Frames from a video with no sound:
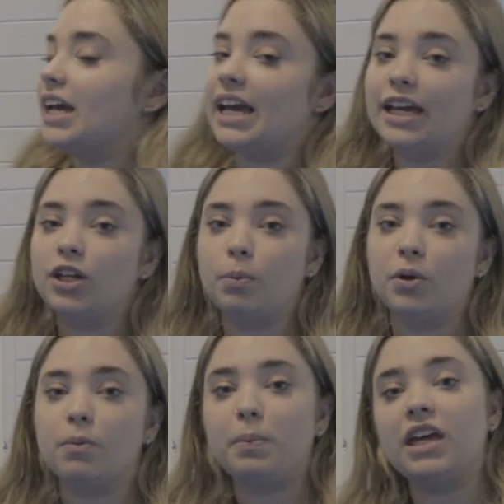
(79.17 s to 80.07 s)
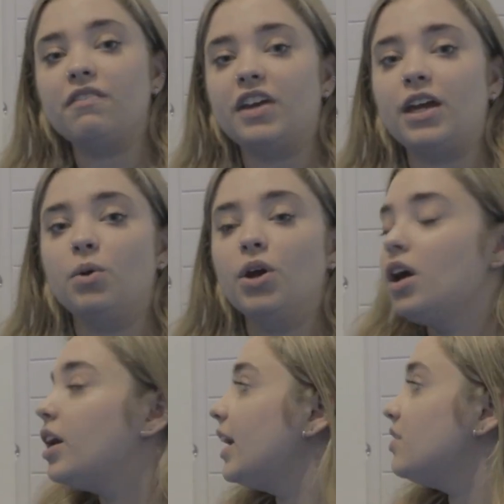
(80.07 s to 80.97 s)
here, you put the PV
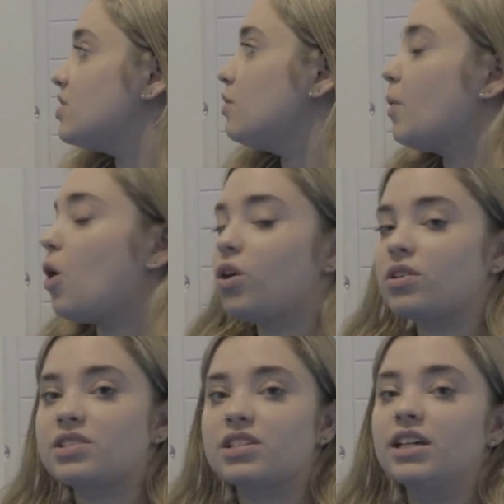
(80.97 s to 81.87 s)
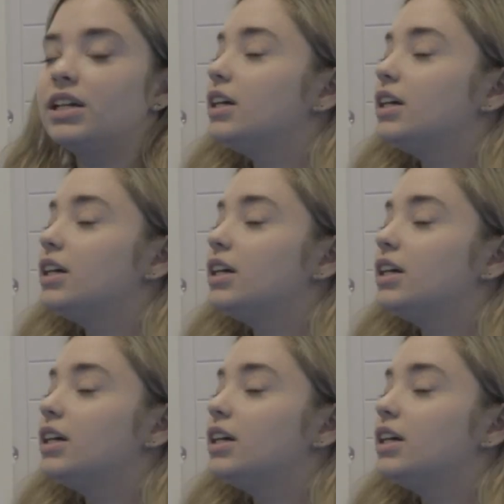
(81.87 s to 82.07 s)
into the box,